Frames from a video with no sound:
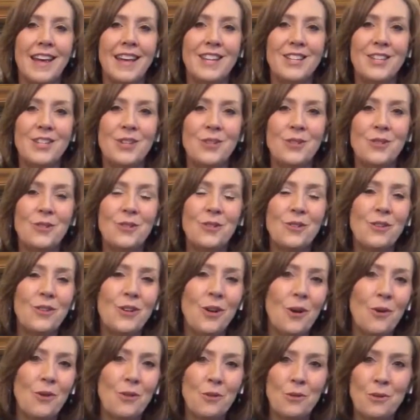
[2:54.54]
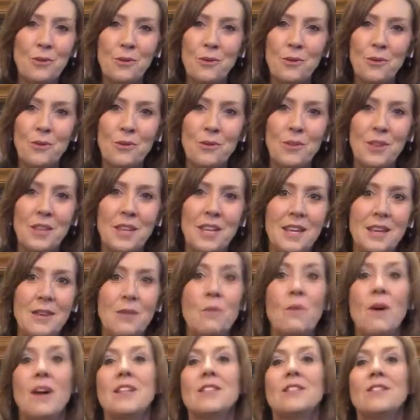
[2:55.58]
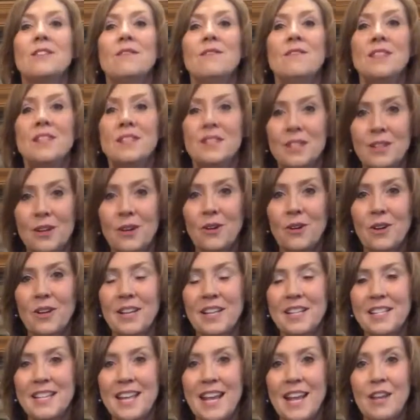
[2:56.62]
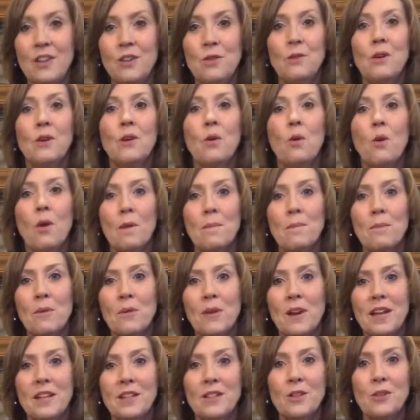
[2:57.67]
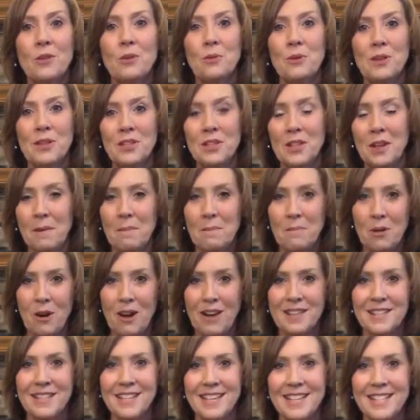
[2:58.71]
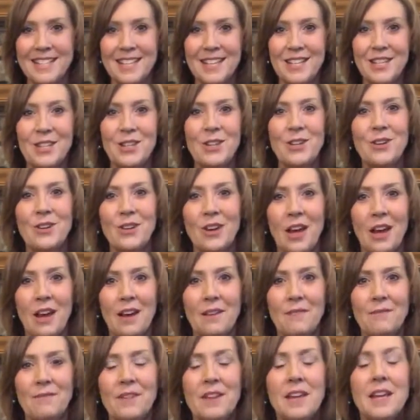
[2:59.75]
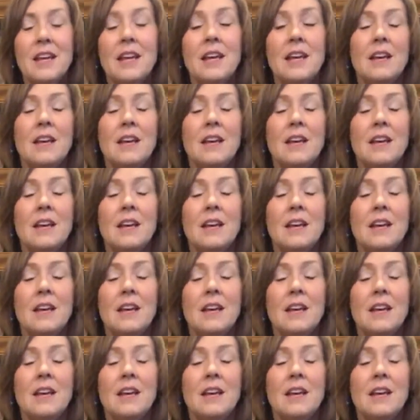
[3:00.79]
as you go through the rest of the series and you incorporate the three step process into your life.